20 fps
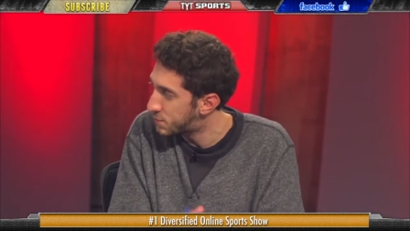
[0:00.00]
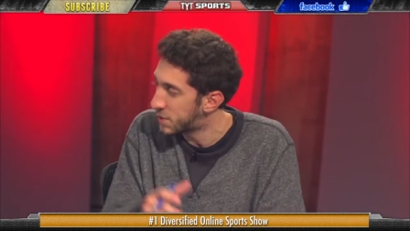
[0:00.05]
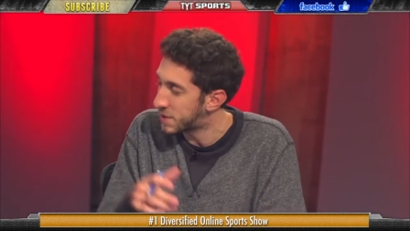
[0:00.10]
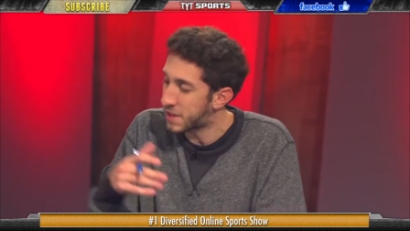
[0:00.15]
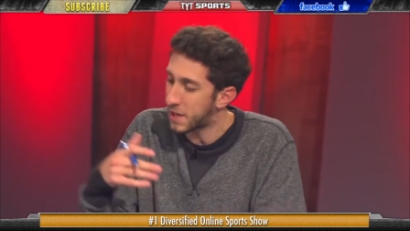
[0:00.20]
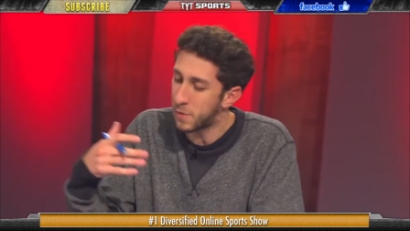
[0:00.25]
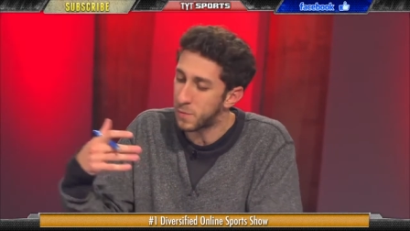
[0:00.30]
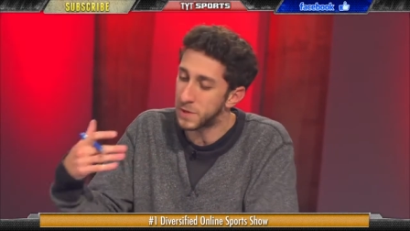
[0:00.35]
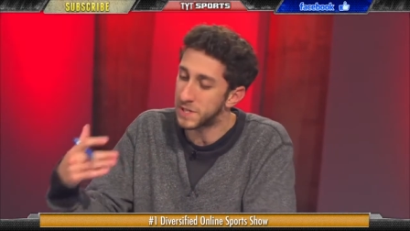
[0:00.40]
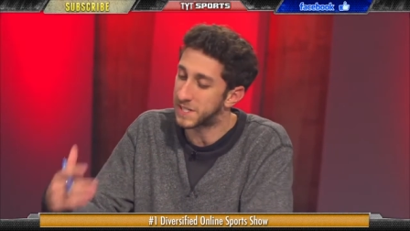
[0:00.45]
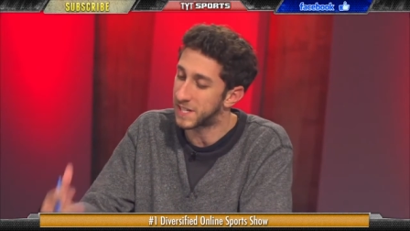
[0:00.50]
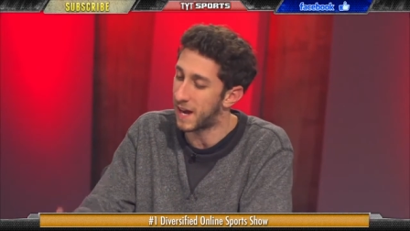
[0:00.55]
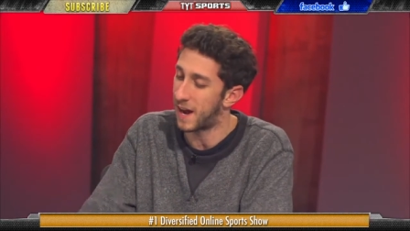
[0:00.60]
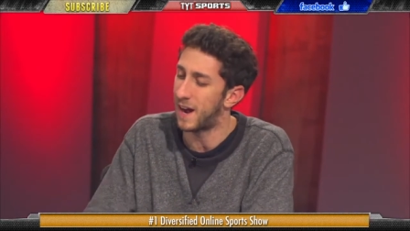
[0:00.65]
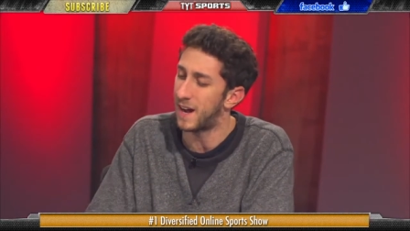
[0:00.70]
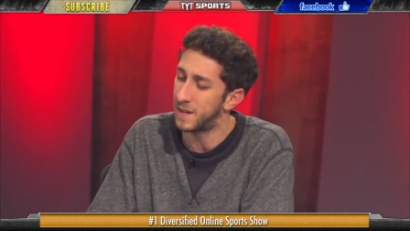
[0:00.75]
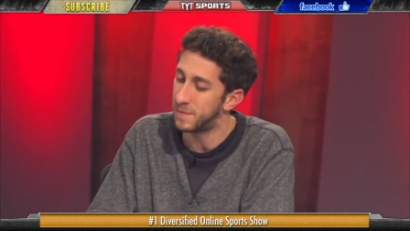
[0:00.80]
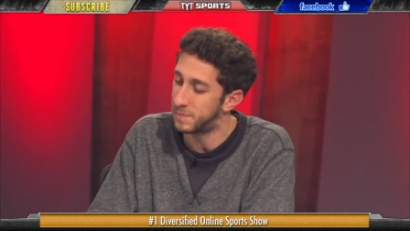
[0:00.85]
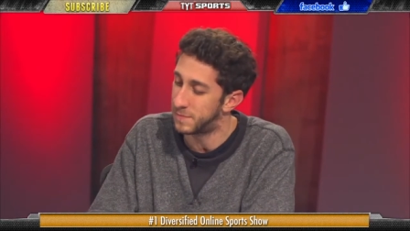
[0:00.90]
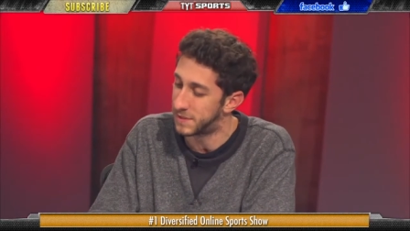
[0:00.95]
but there were
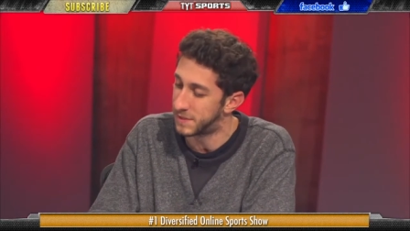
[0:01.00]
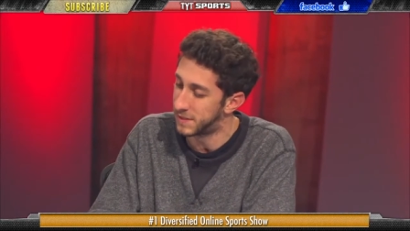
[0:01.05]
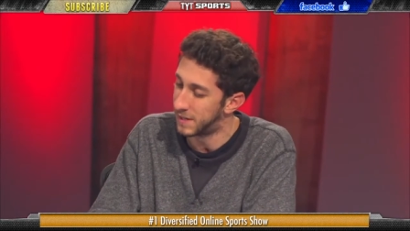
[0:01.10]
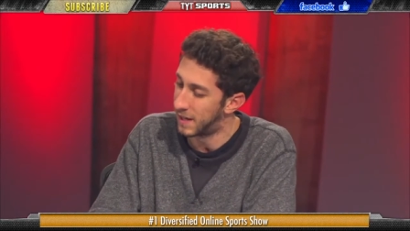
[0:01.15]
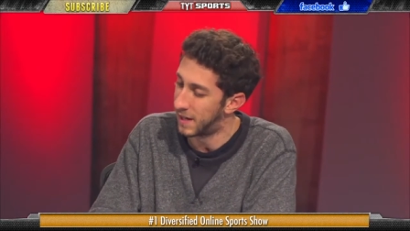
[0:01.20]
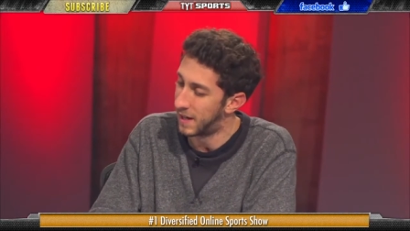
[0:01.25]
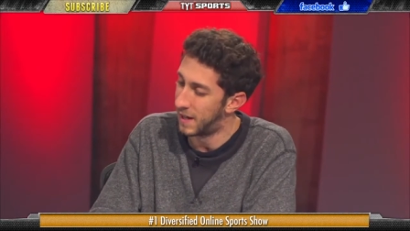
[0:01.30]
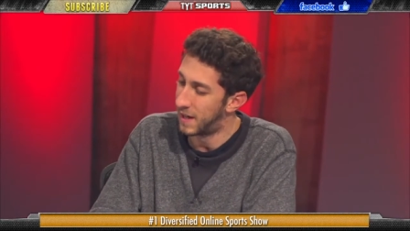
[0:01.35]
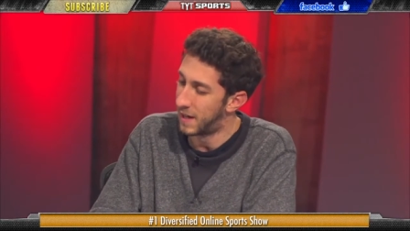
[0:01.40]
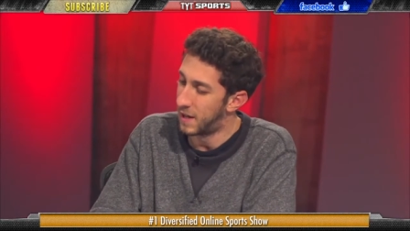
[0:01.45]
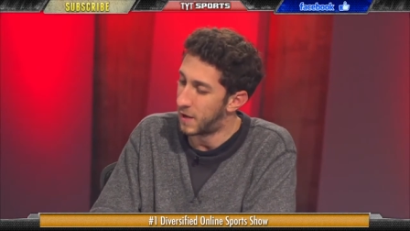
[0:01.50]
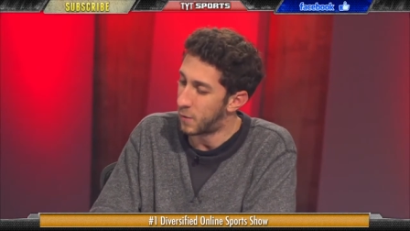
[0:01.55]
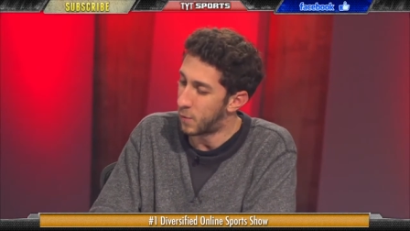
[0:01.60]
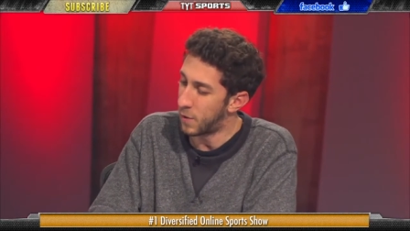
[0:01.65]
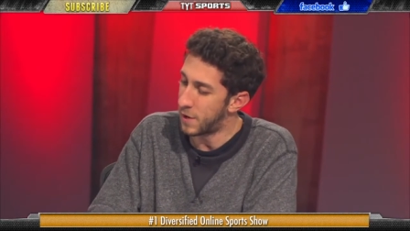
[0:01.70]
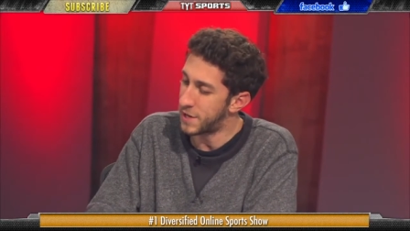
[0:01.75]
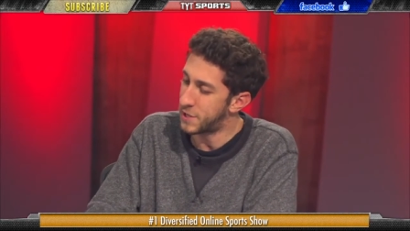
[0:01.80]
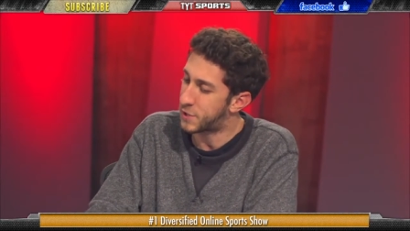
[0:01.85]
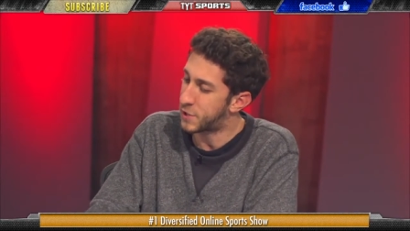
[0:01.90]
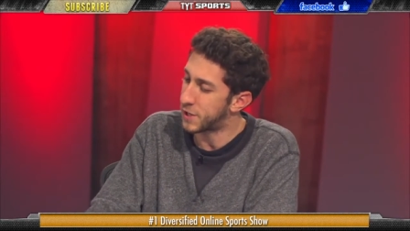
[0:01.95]
times
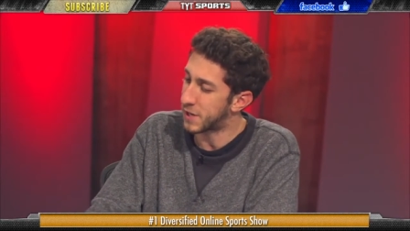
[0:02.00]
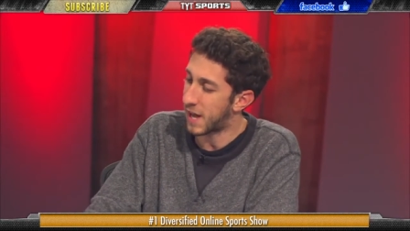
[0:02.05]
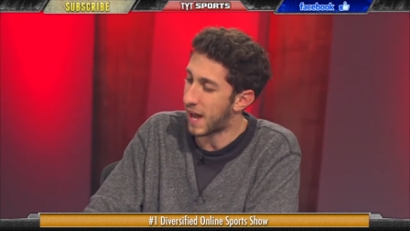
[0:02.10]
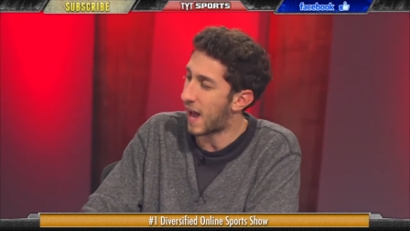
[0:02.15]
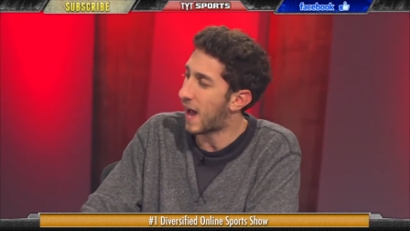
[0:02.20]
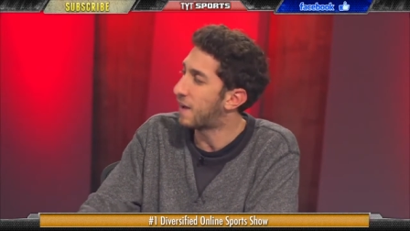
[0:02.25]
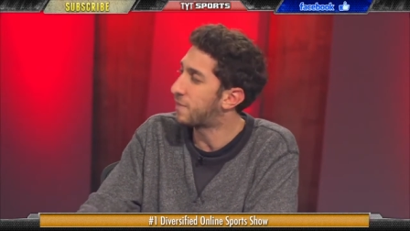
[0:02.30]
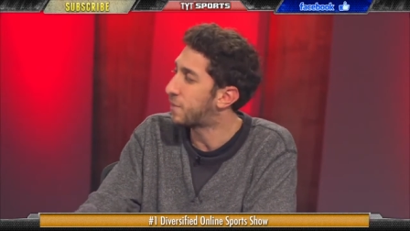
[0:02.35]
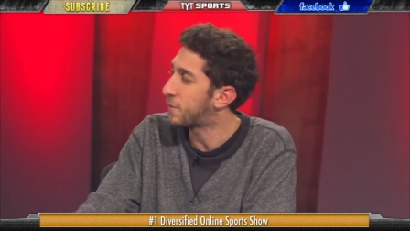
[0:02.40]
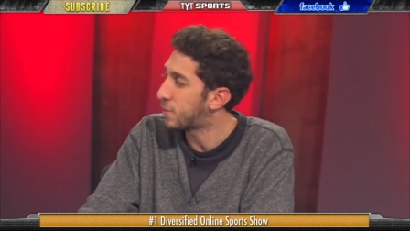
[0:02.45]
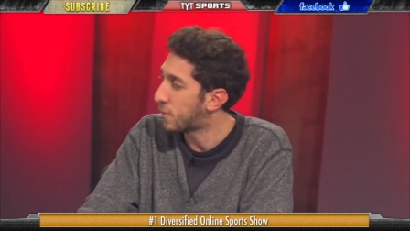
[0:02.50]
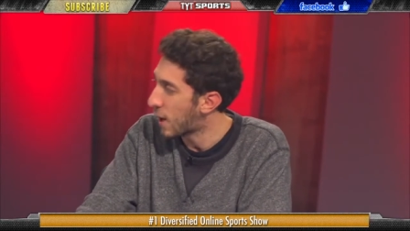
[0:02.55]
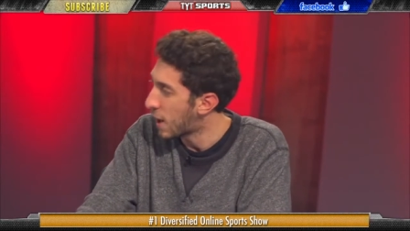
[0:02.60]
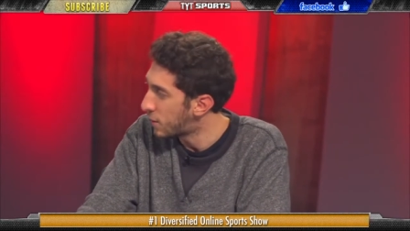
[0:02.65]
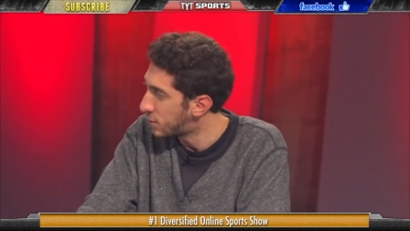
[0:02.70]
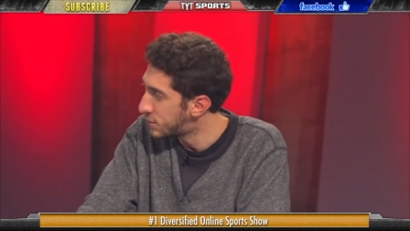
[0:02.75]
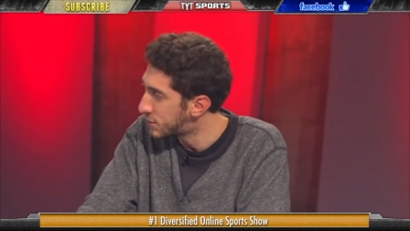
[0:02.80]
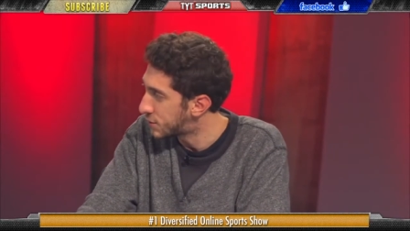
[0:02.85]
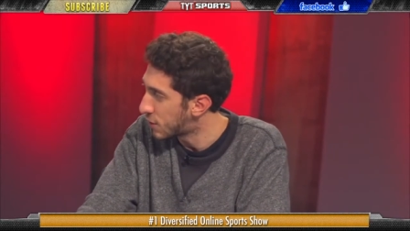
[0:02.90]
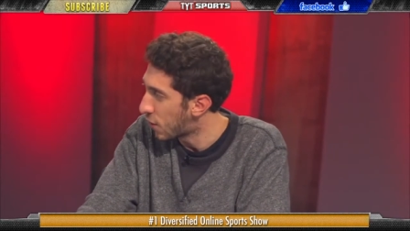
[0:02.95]
where he took half of rounds